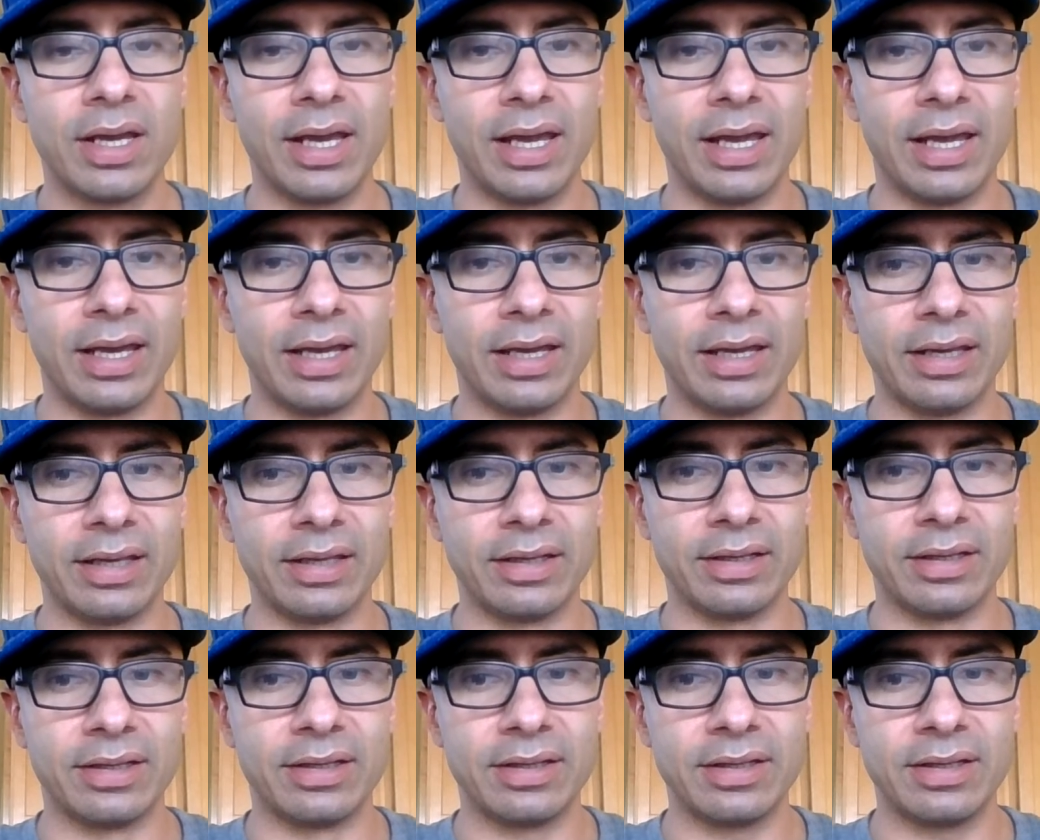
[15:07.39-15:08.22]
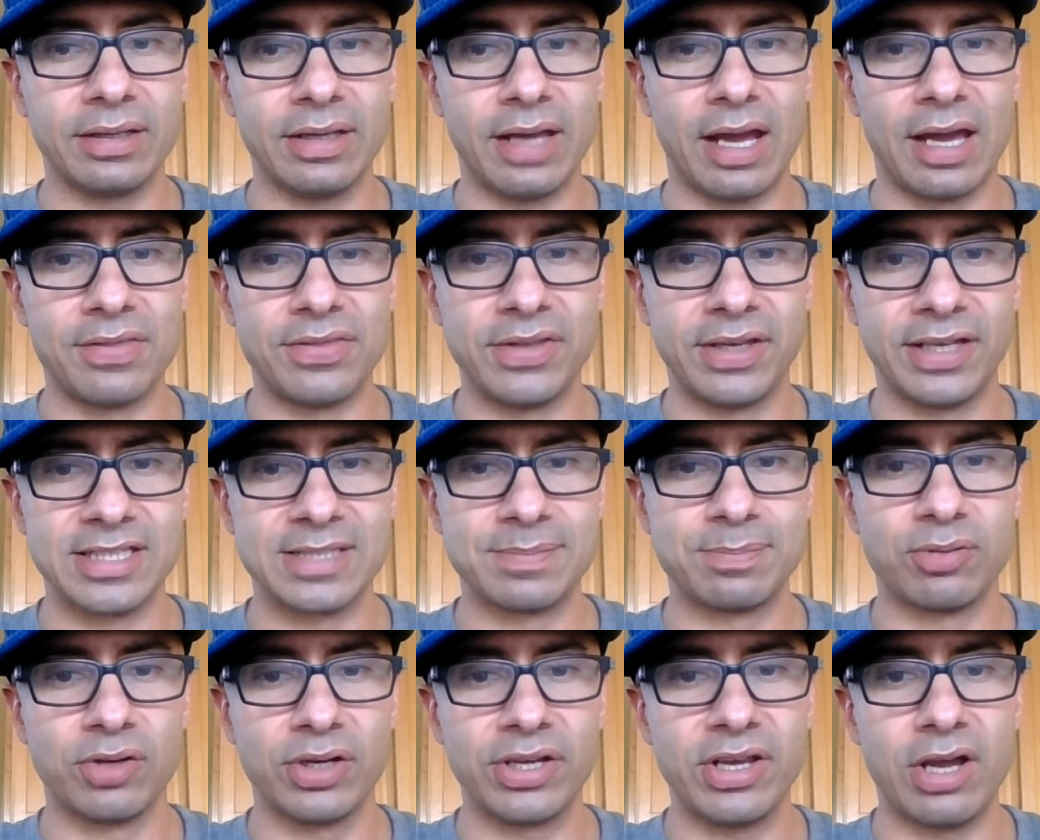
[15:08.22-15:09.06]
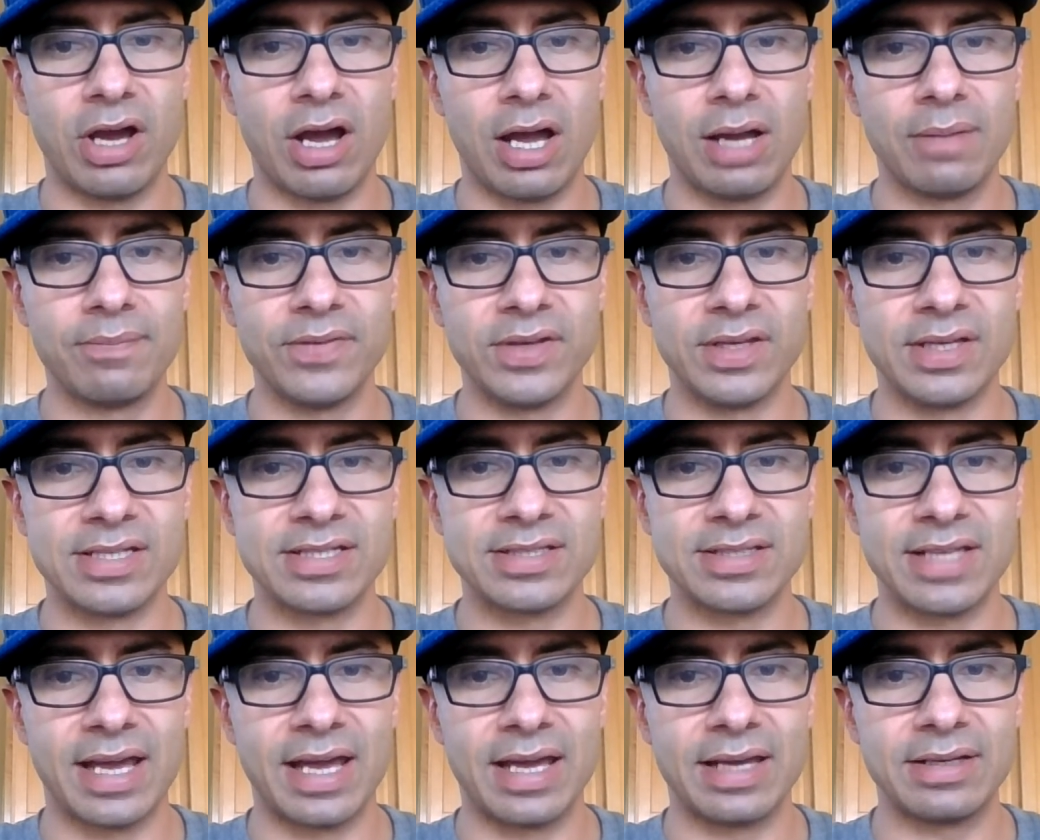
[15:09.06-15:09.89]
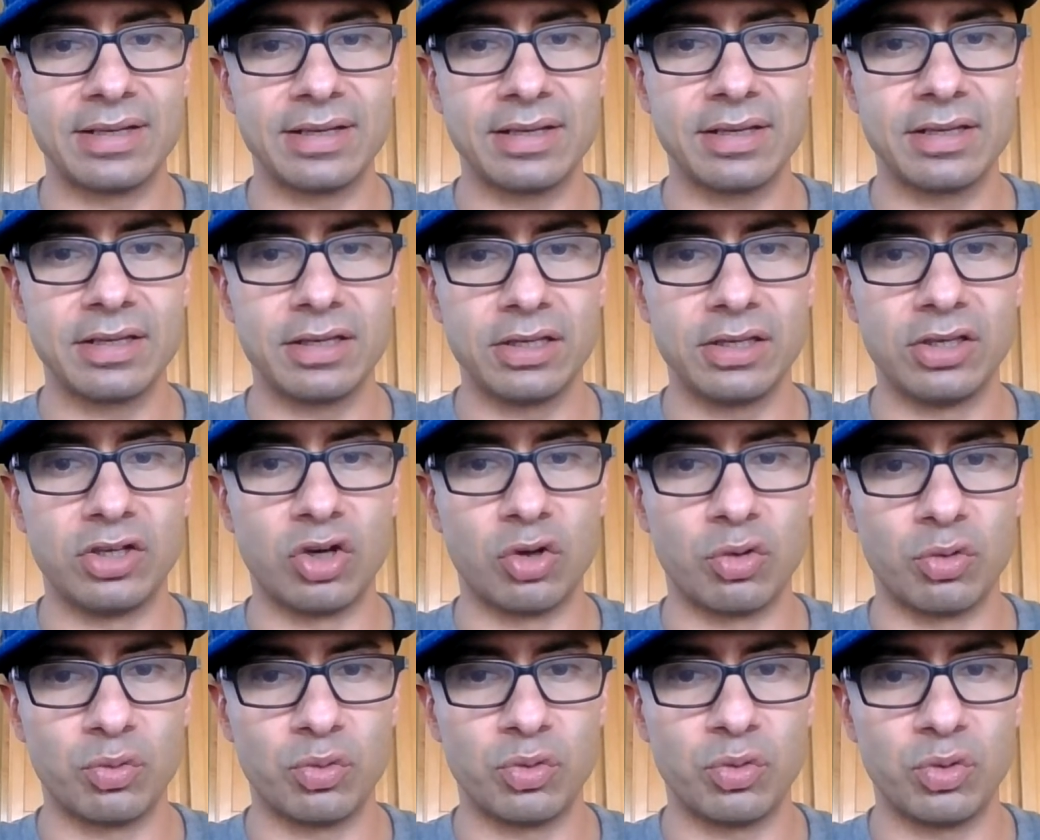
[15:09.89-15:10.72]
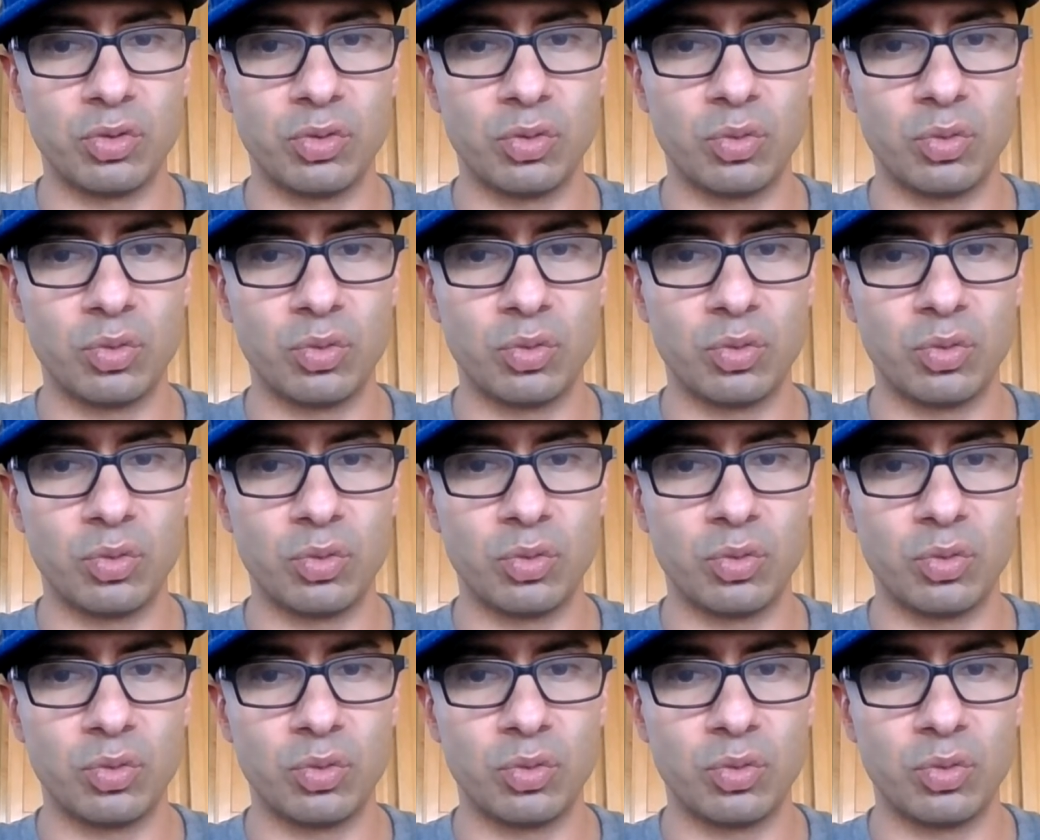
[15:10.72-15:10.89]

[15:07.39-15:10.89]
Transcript: And I think it's pretty obvious that, you know,